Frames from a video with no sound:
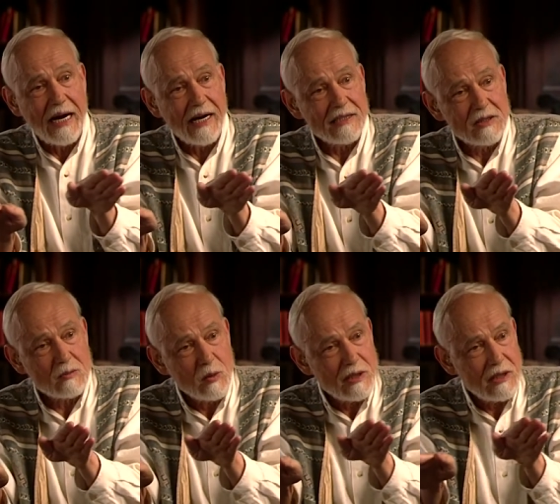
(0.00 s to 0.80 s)

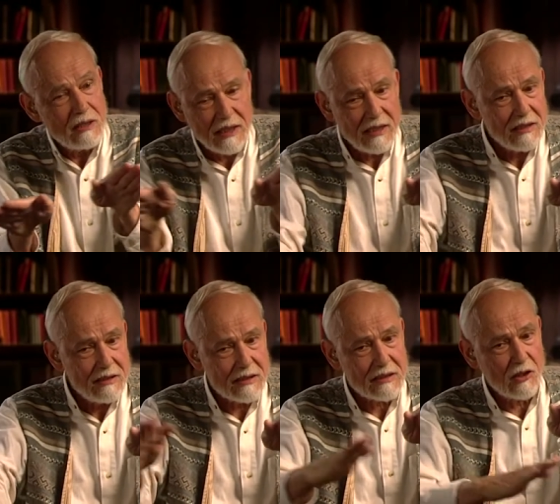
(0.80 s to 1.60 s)
as we
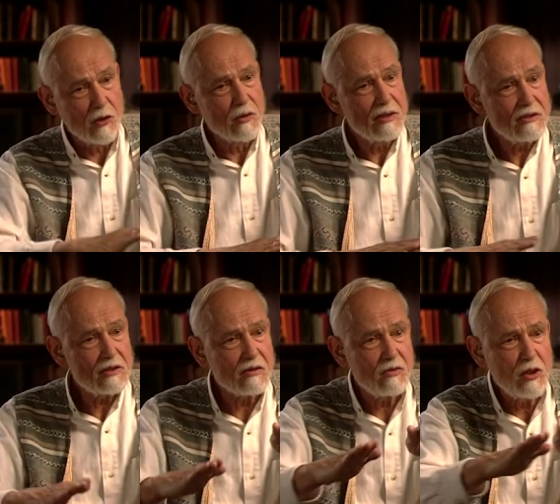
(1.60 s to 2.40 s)
these
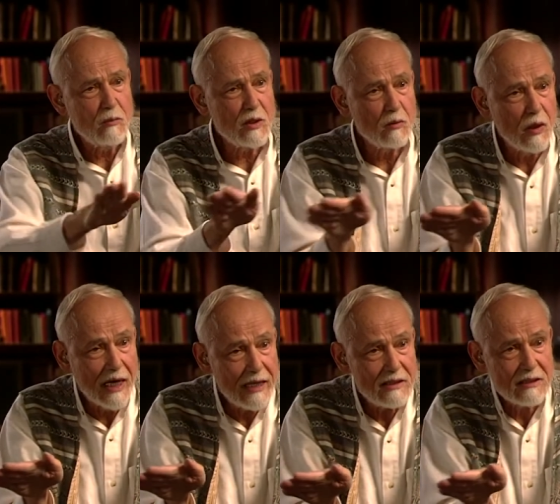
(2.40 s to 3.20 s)
currents of human
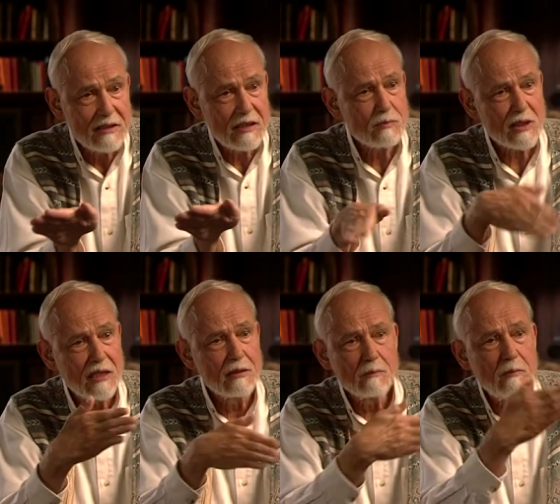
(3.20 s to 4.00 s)
relationships
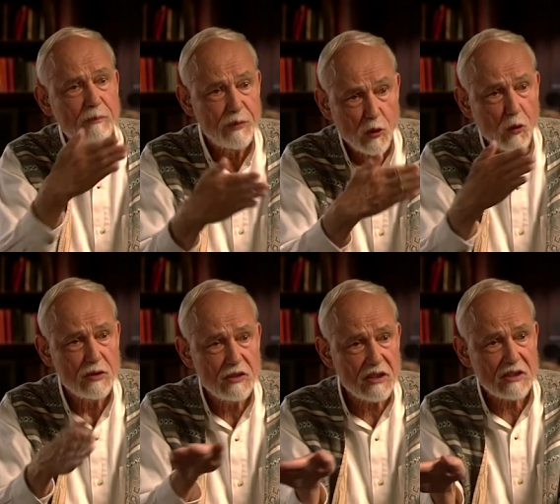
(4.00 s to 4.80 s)
come
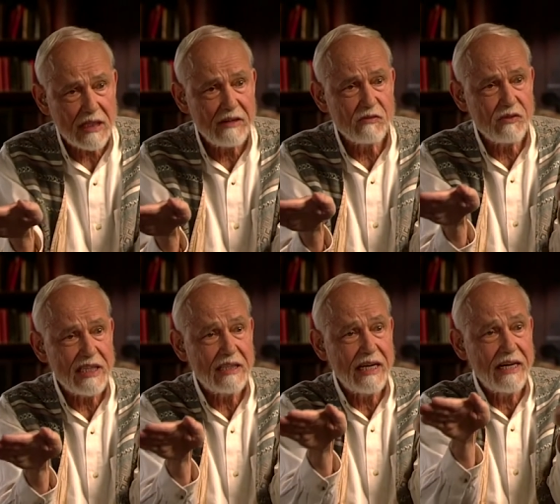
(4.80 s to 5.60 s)
towards us
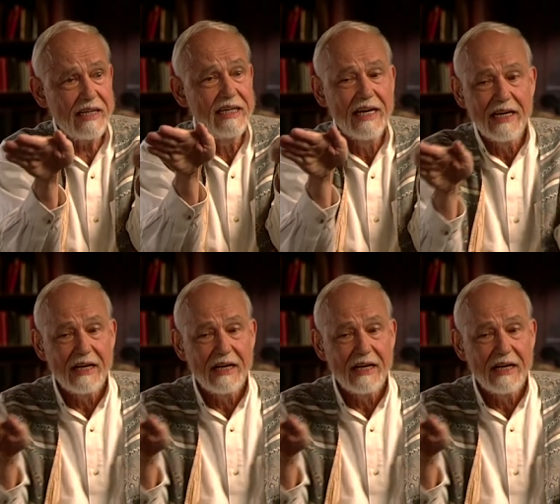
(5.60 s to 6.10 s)
every day,